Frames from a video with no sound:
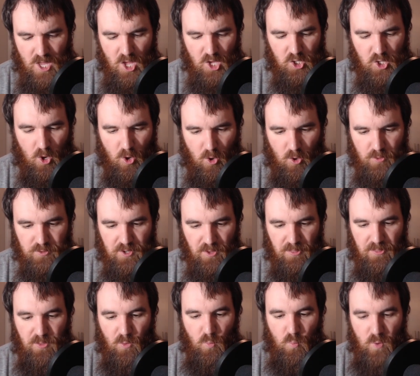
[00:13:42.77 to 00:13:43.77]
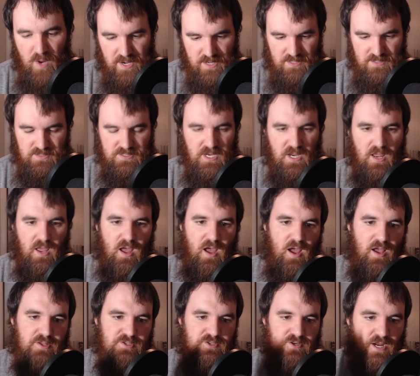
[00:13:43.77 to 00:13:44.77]
called The Wind.
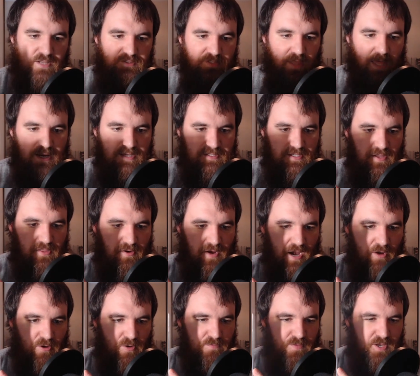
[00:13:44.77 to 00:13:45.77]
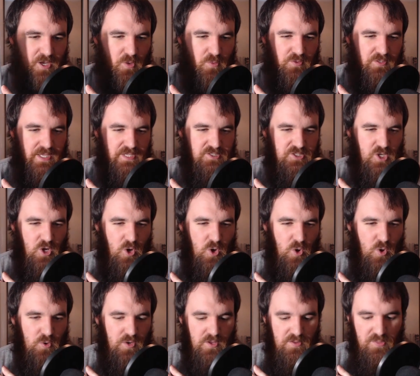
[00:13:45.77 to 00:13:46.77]
Uh, so, right, so that is another Arrow video release
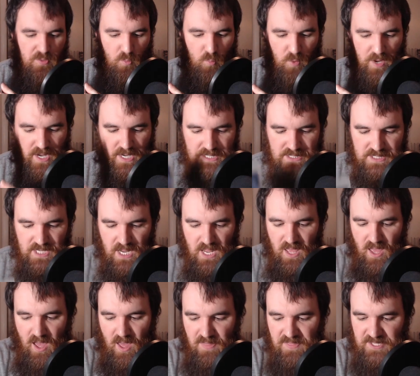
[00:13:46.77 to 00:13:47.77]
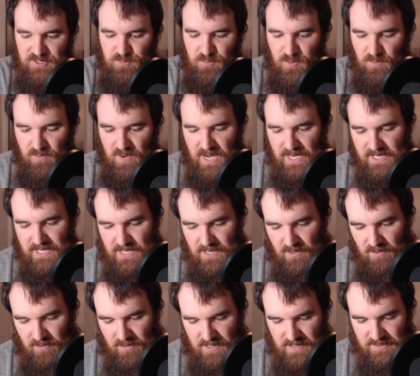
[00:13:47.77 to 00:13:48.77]
called The Wind. Uh, this one right
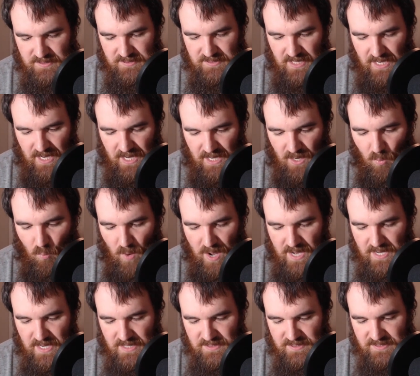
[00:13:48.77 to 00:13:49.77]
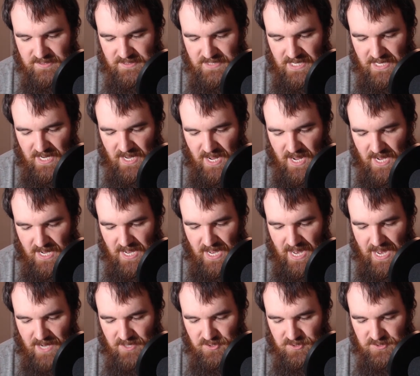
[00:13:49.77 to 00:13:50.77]
here is saying when Cian
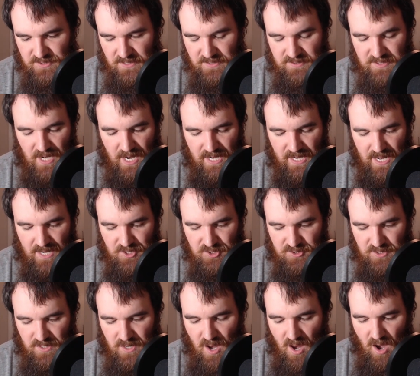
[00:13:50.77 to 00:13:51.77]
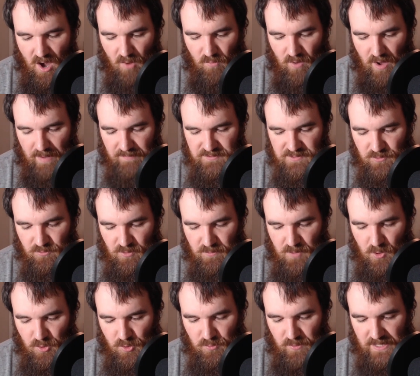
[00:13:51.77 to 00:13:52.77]
Anderson, Cian Anderson, arrives in the
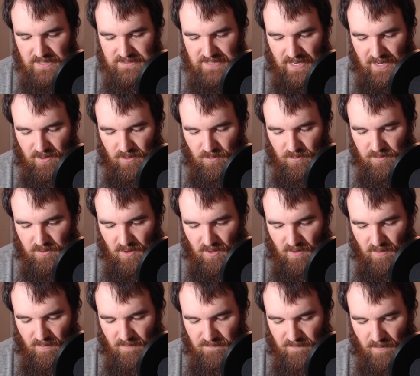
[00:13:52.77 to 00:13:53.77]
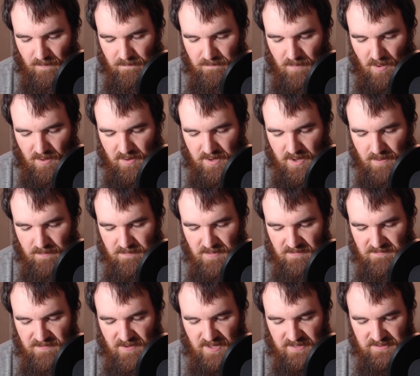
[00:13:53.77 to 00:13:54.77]
remote Greek town of
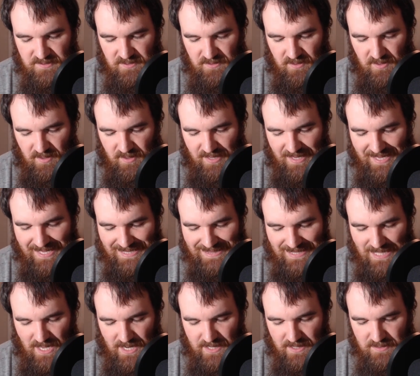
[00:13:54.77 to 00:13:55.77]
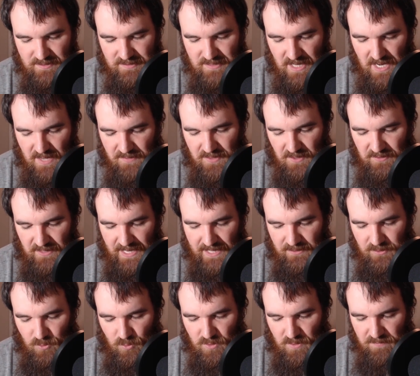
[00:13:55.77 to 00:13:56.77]
Monemvasia, Elias, the
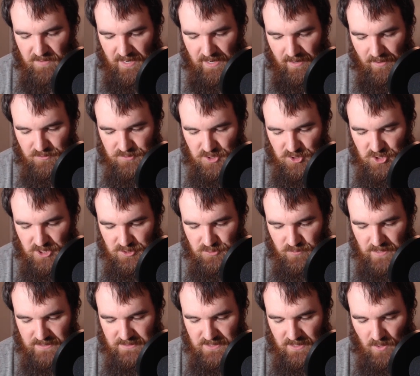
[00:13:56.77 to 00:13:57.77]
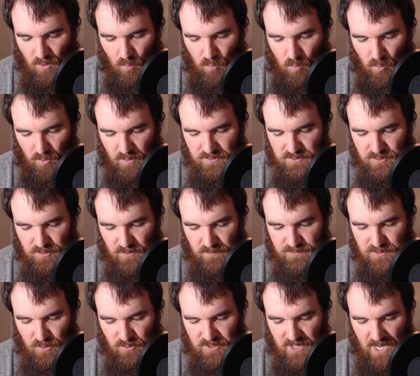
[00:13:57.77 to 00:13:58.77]
landlord of the house she's renting, warns her of
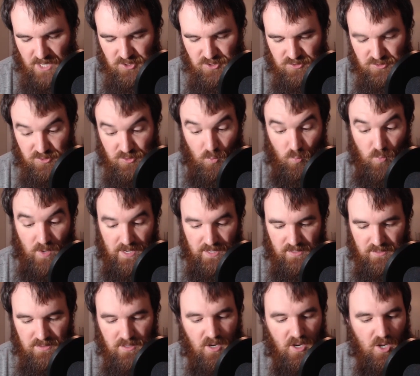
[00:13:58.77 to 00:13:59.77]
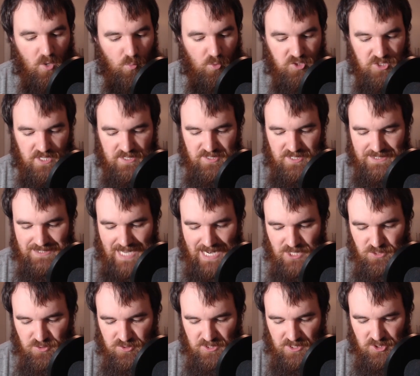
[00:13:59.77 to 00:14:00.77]
two dangers the wind, which gets
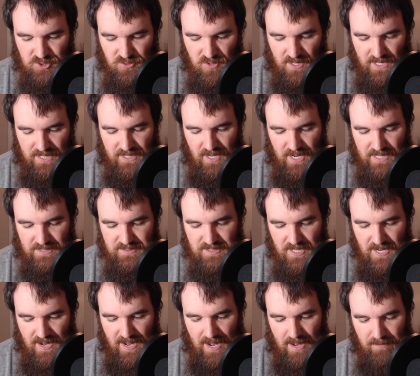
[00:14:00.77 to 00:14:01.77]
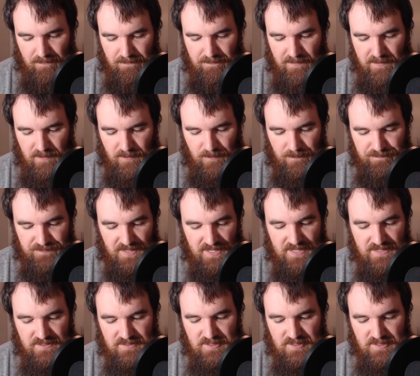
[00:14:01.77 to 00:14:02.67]
dangerously strong at nights, and Phil, his